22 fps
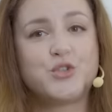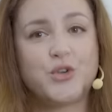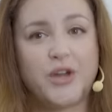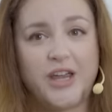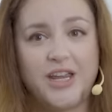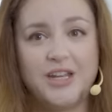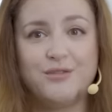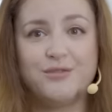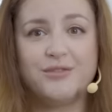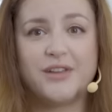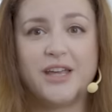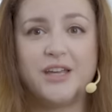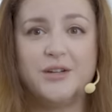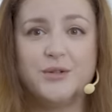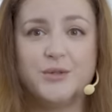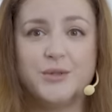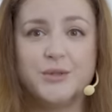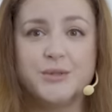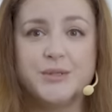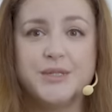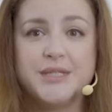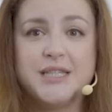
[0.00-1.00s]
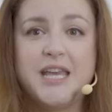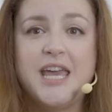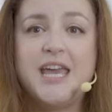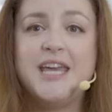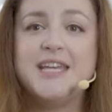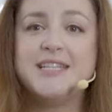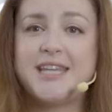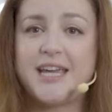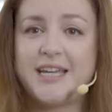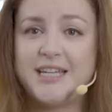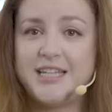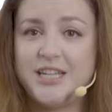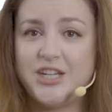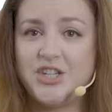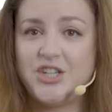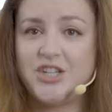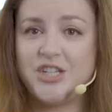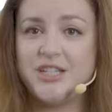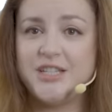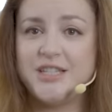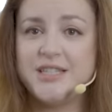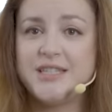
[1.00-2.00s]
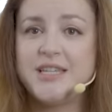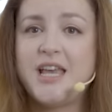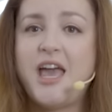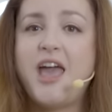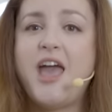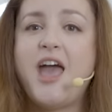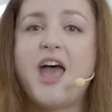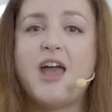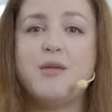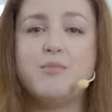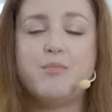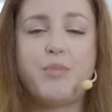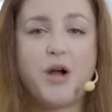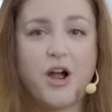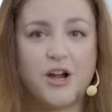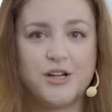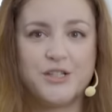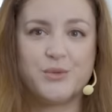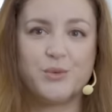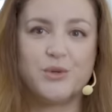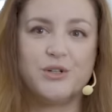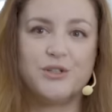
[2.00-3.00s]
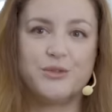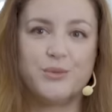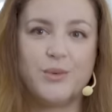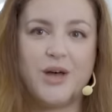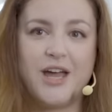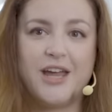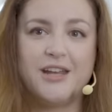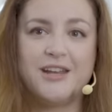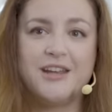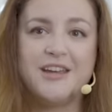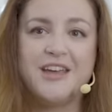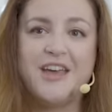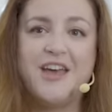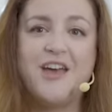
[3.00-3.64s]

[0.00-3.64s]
trained flight crews, technicians, and parts worldwide.